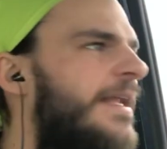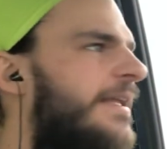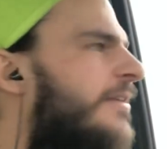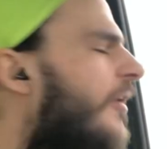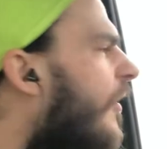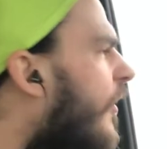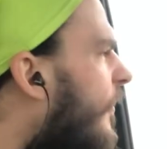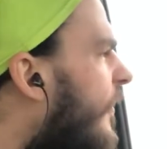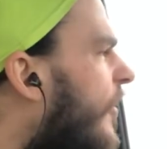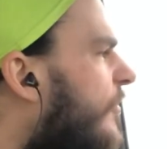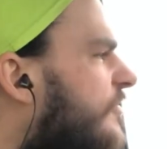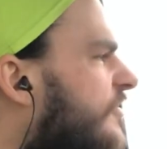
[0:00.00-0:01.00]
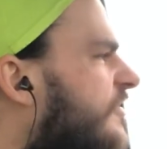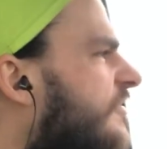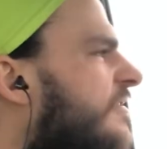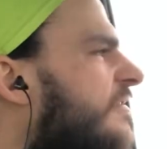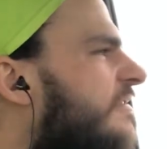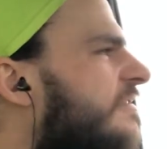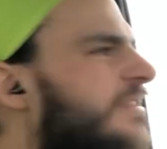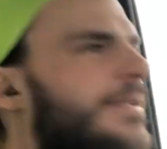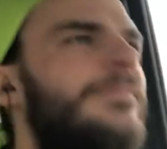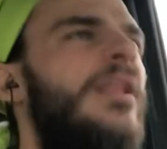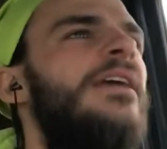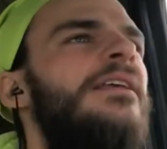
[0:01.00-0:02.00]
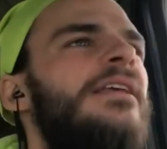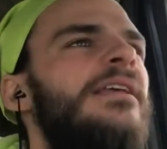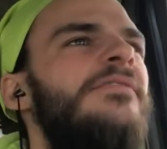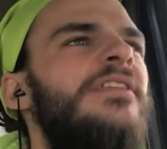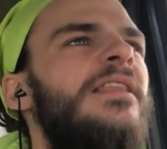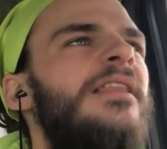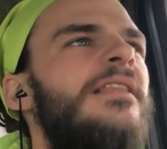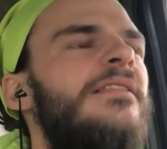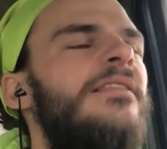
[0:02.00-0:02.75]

and it almost seemed like even